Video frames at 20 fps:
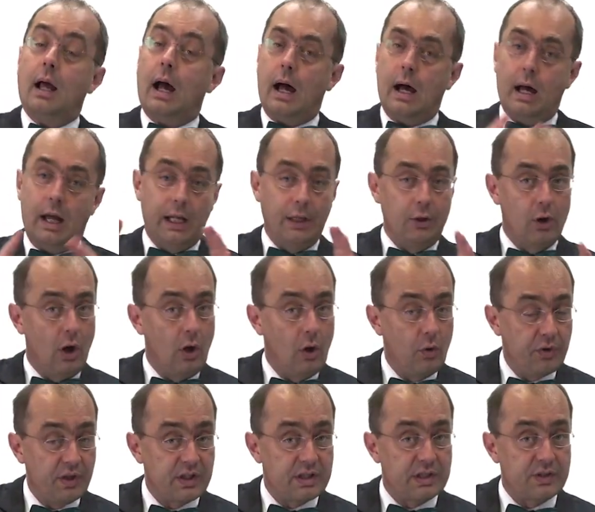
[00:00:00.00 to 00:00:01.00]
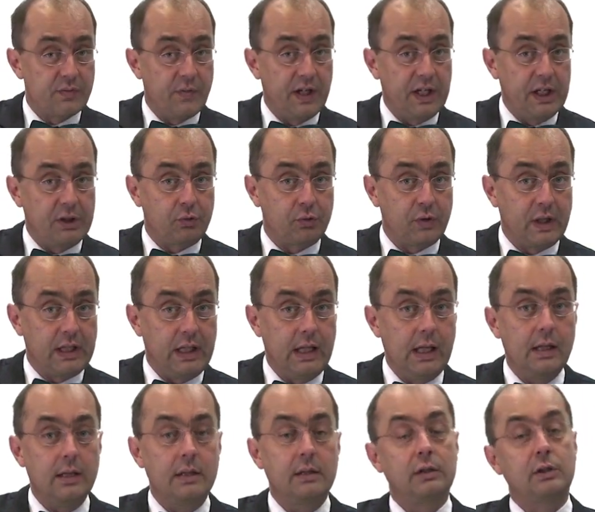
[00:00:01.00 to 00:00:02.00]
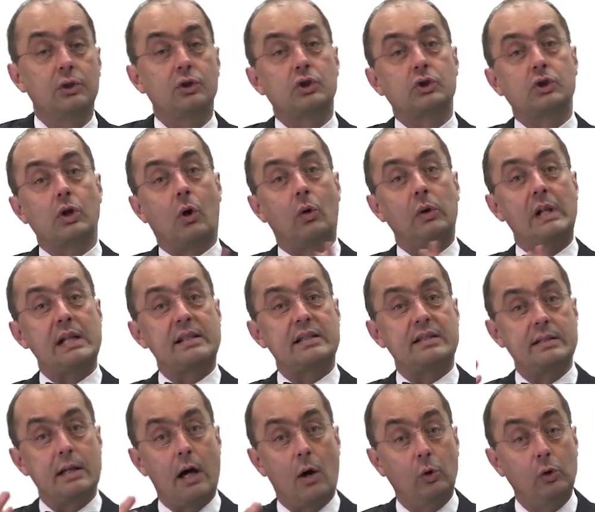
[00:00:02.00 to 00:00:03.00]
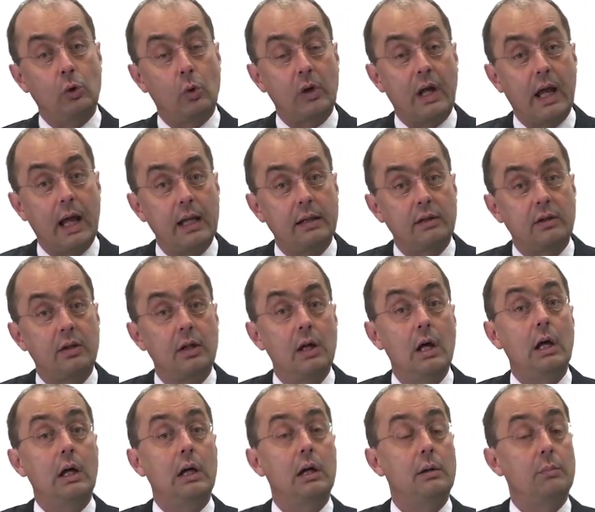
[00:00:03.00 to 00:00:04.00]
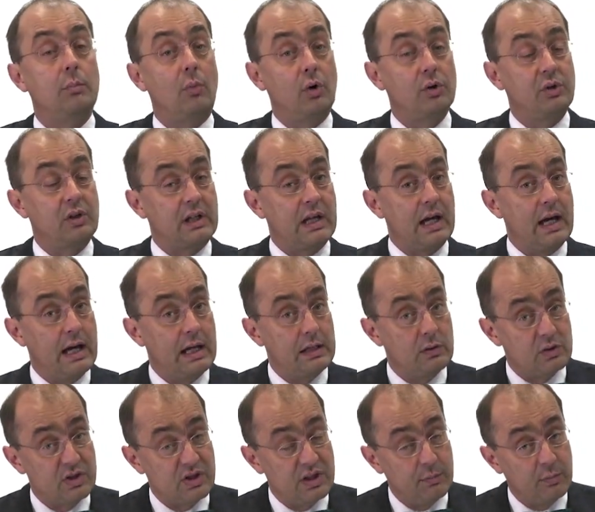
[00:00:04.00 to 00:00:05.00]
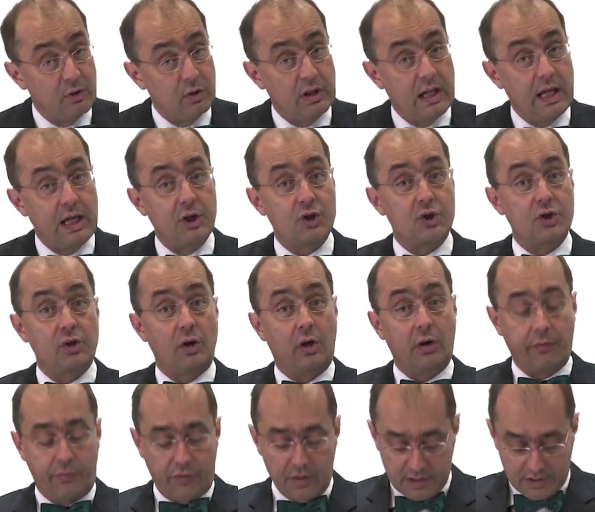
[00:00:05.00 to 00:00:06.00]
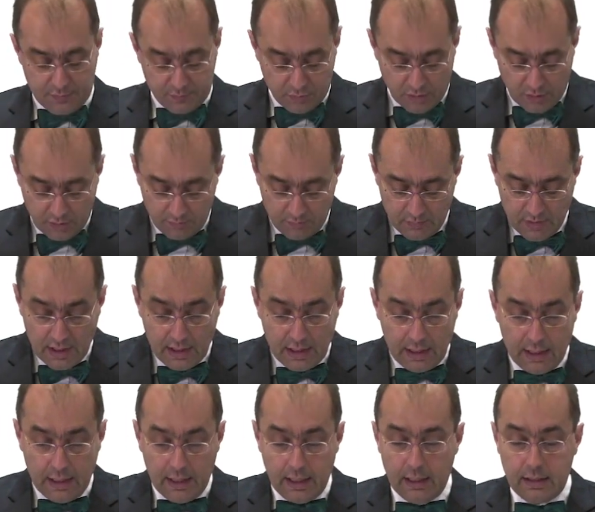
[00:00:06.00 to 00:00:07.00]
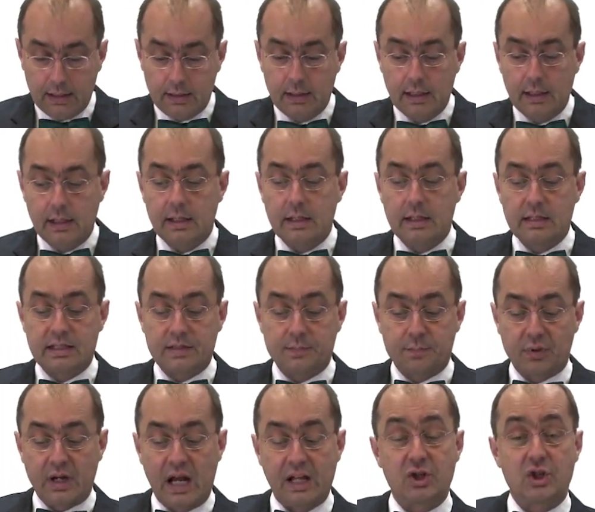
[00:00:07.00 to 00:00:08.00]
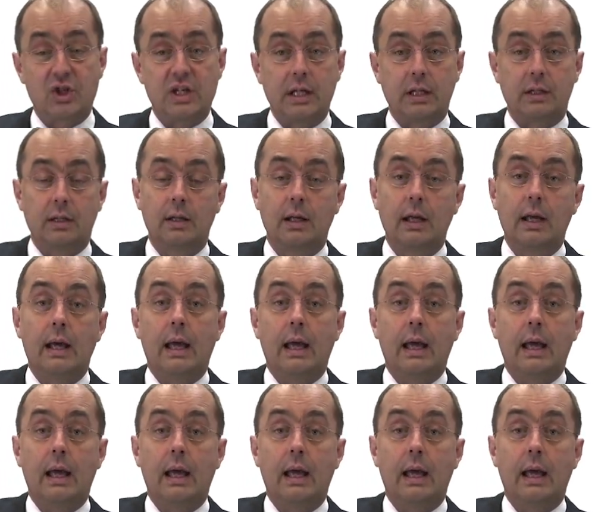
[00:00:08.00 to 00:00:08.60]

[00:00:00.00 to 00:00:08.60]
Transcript: I know this is very tricky, so let's now look at a Monte Carlo simulation of this problem in a spreadsheet.